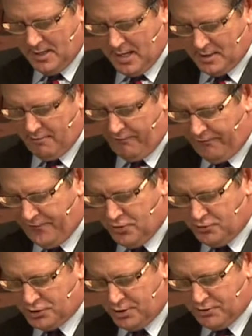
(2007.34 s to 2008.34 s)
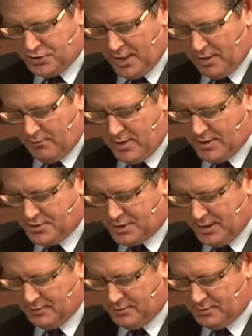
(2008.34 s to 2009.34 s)
and in future
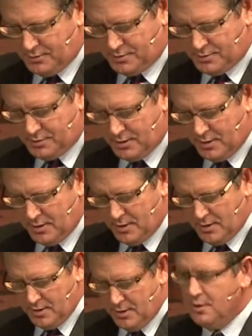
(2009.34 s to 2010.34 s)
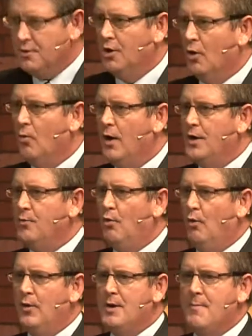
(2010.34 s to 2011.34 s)
generations, no one
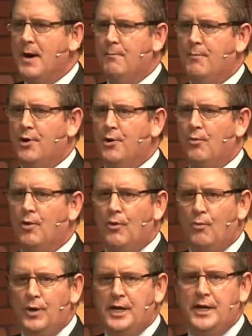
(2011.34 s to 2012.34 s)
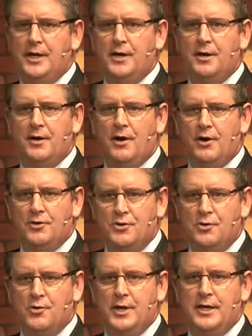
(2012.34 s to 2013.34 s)
will remember what we are
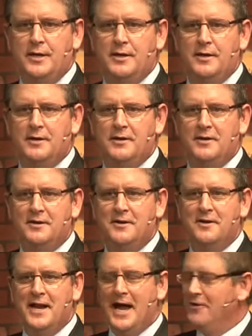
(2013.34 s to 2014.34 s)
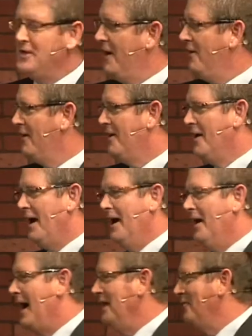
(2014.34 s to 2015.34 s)
doing now. Now,
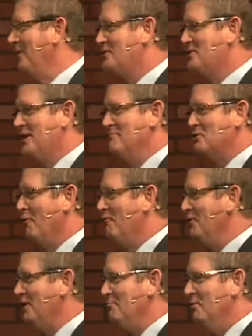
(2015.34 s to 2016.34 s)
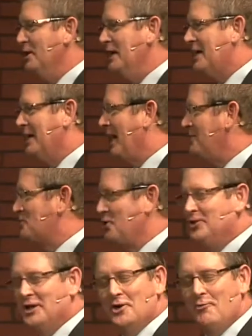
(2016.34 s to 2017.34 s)
I know that seems overly bleak, and I
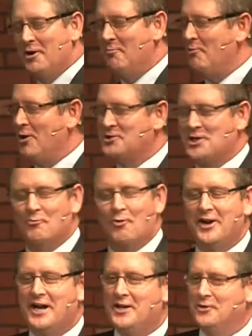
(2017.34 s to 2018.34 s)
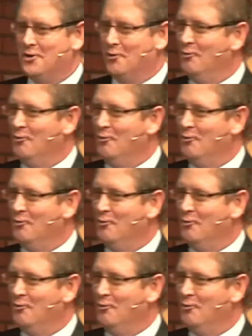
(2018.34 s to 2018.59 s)
certainly don't want to depress you. We're going to end on a